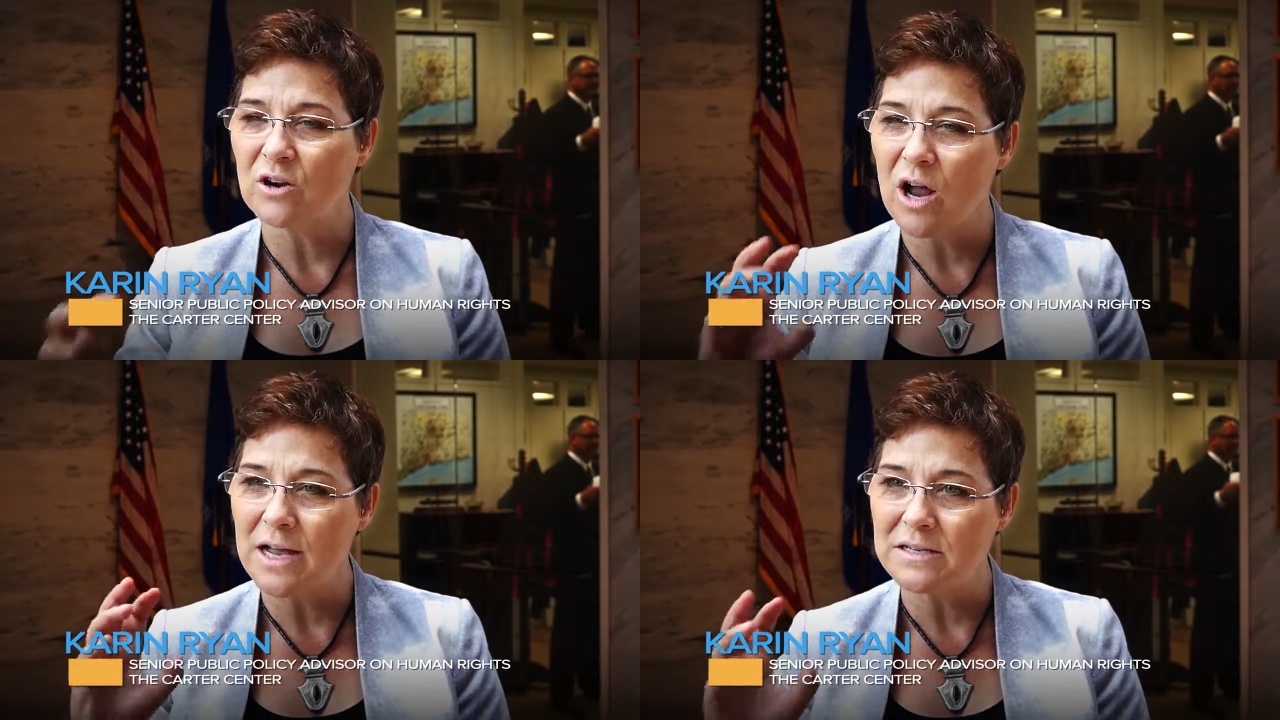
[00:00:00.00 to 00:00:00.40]
and
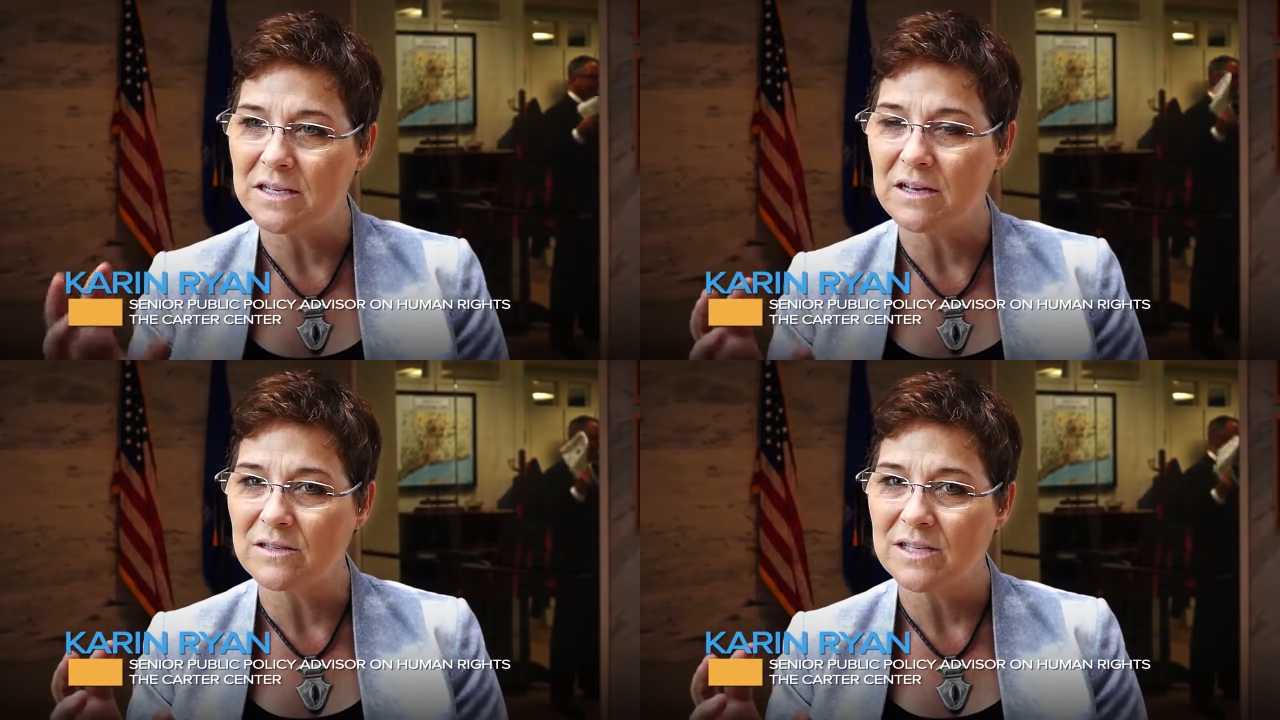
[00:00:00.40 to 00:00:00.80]
our
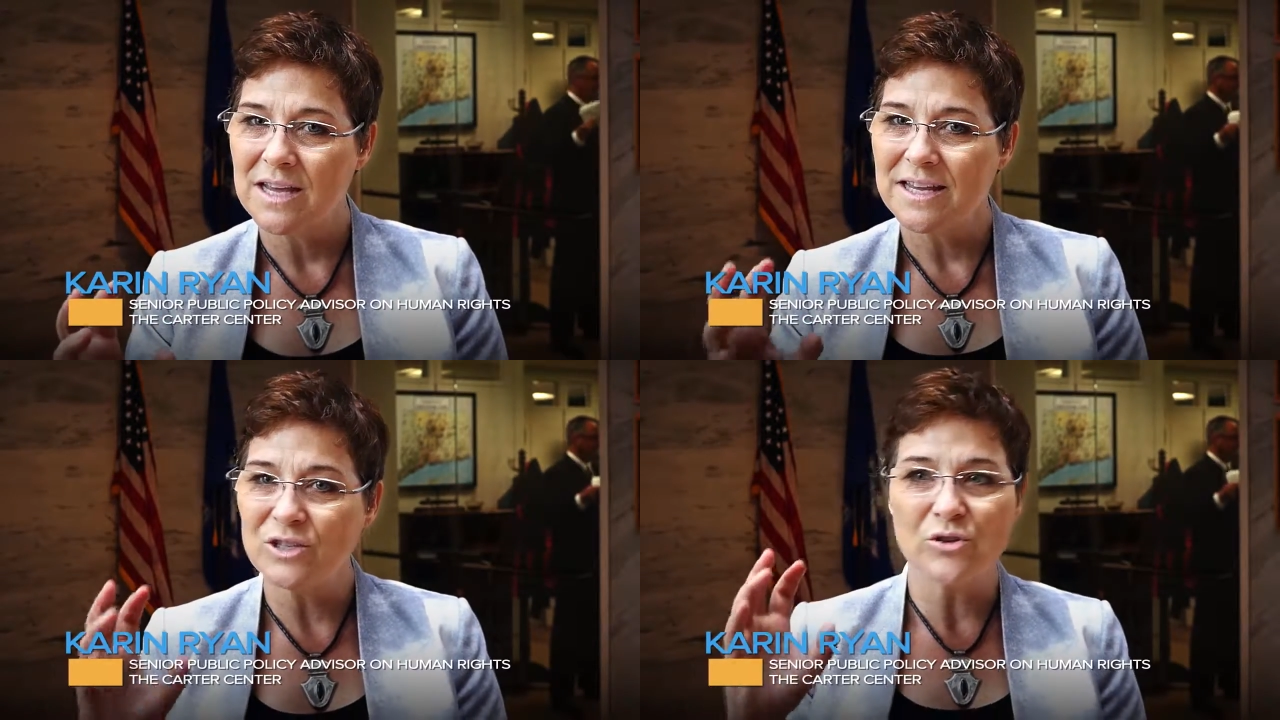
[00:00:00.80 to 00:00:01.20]
ideas
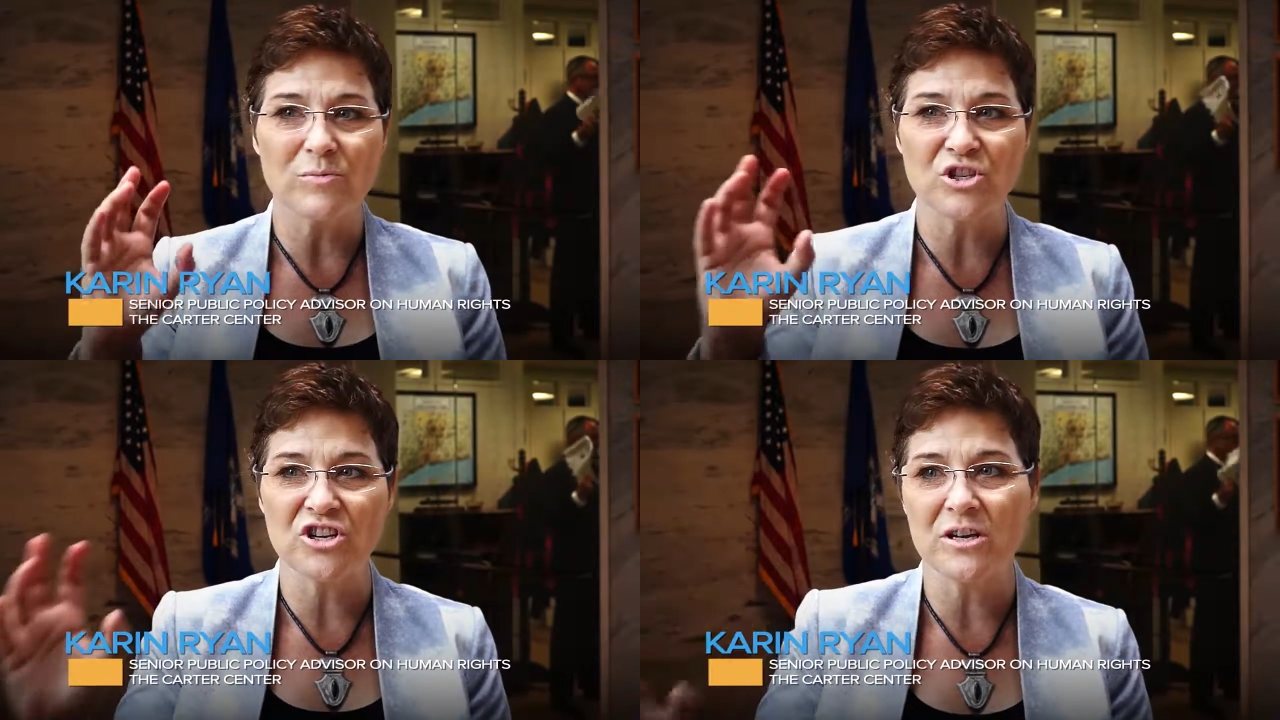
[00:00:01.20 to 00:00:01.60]
into the
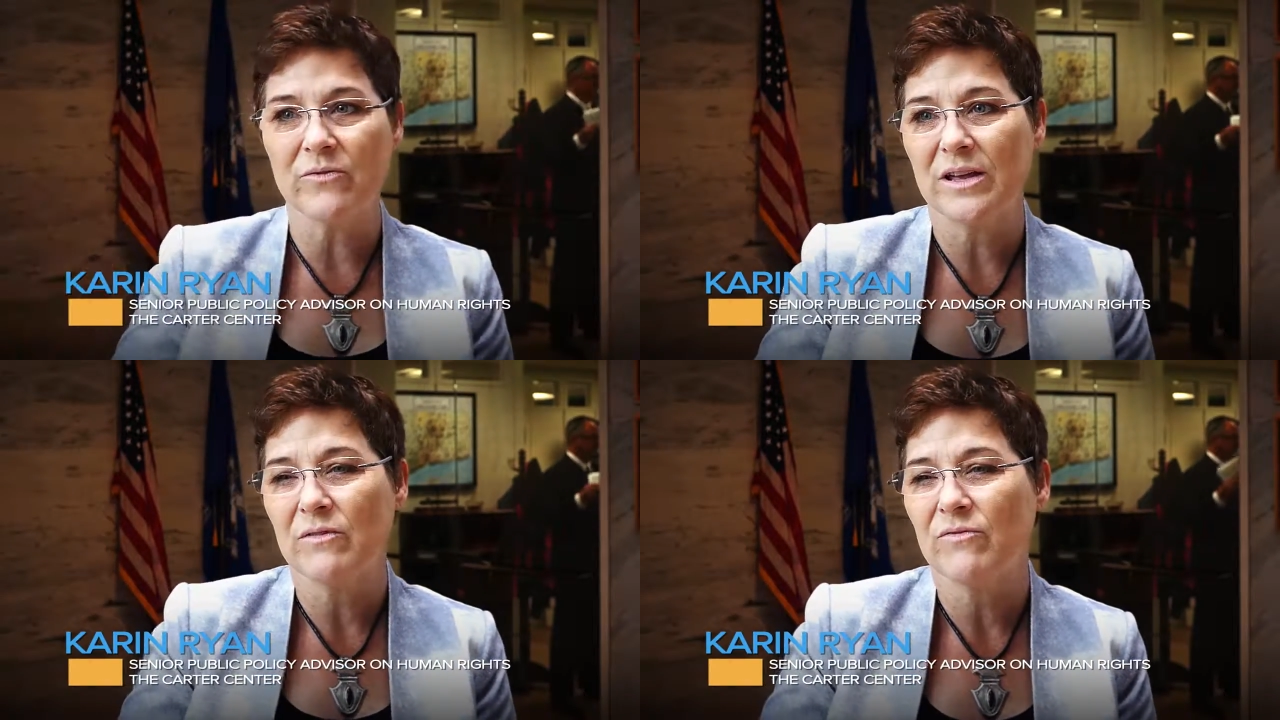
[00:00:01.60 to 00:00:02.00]

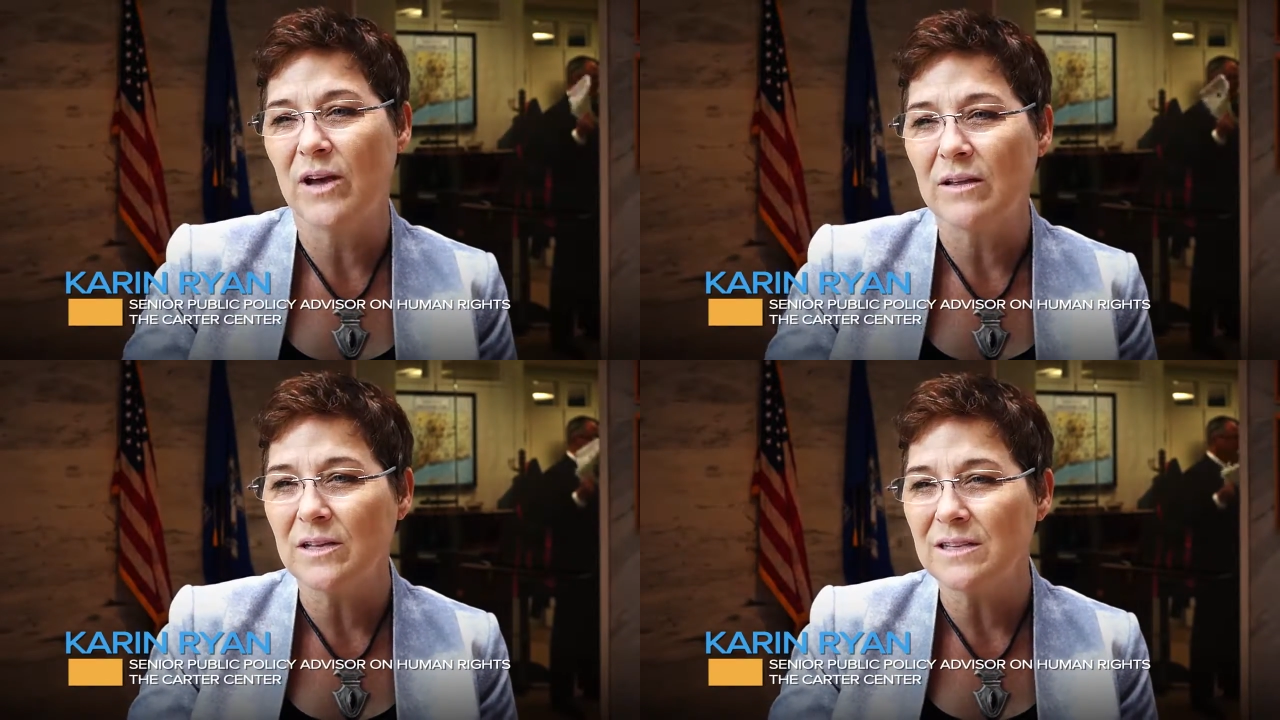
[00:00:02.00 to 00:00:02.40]
machinery of
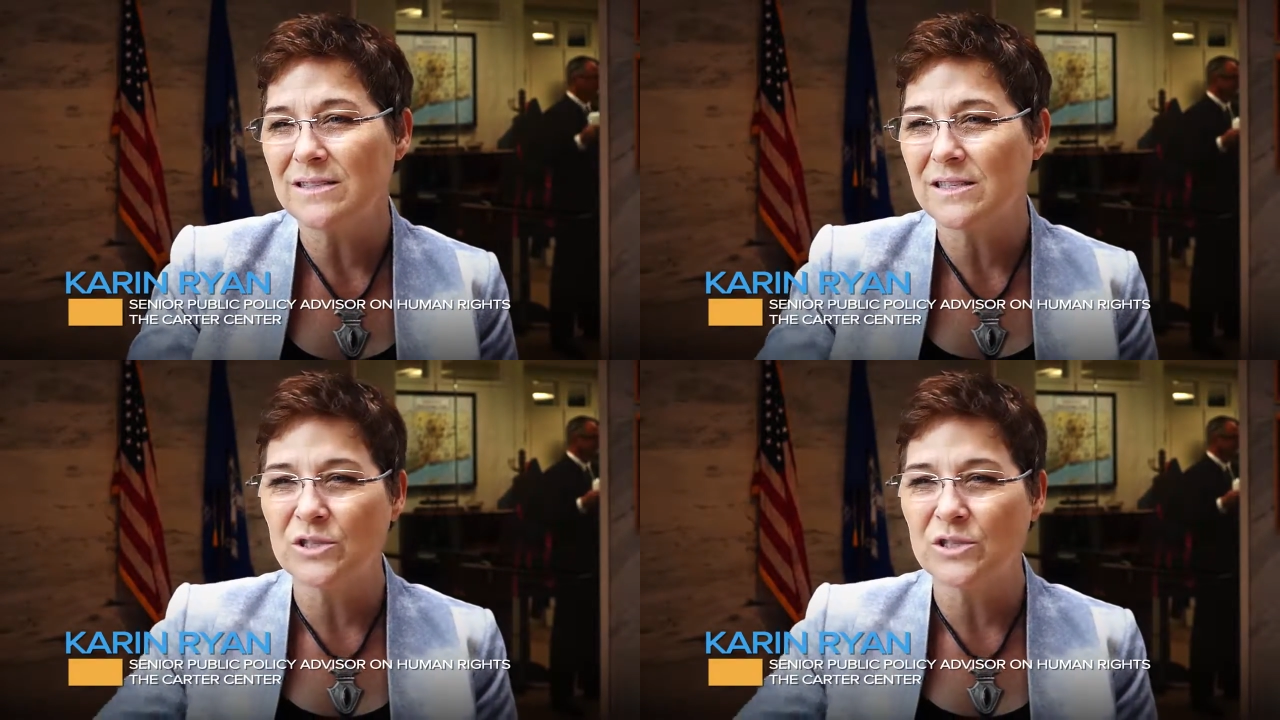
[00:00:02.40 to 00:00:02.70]
violence,